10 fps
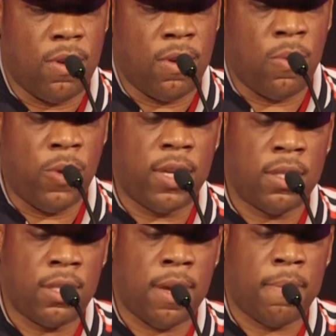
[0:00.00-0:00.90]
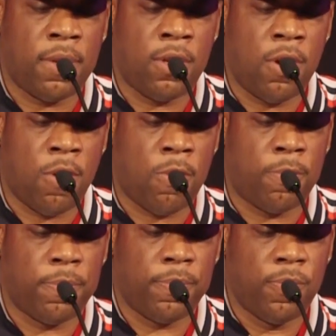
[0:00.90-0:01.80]
a week and something ago,
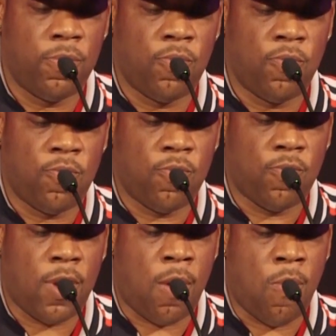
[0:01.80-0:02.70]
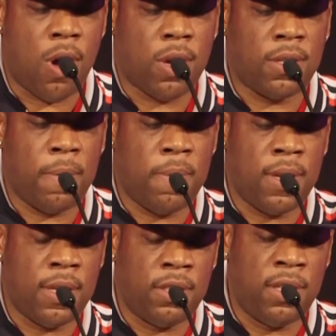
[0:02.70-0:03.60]
I walked up
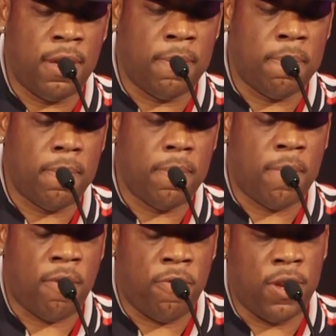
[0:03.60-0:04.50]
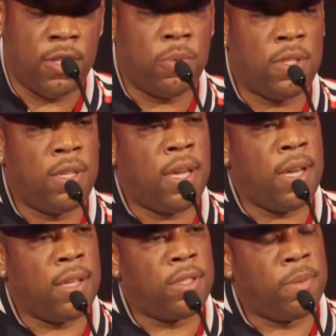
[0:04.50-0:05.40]
in the gym. My friends was
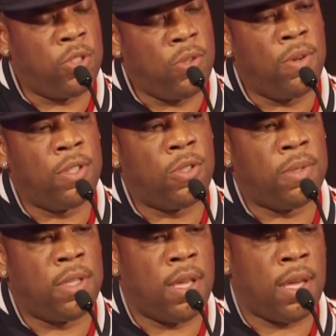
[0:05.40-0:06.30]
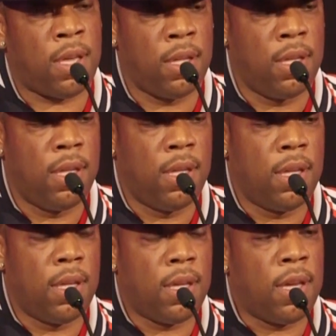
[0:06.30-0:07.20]
there. Some students was there.
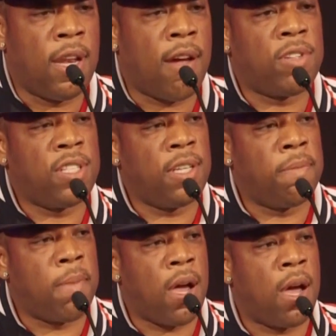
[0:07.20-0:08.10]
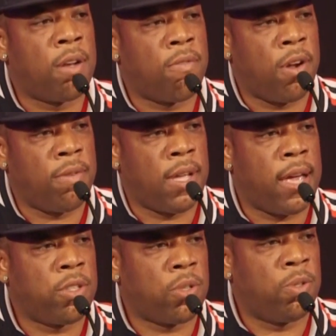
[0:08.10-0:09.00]
And I received my honorary
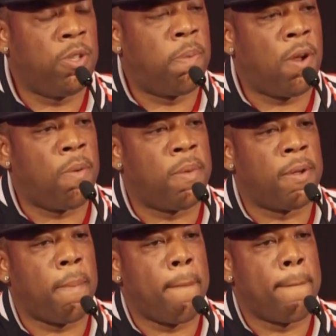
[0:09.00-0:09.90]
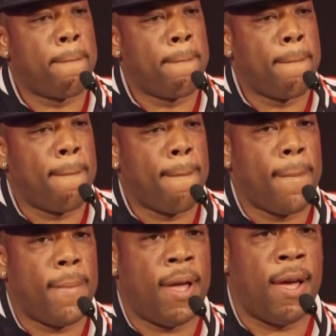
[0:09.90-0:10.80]
high school diploma.
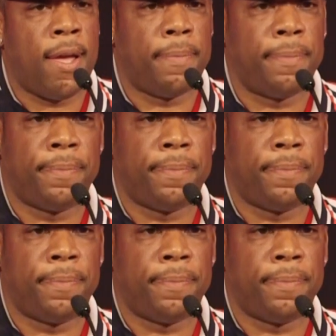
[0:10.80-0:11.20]
All right?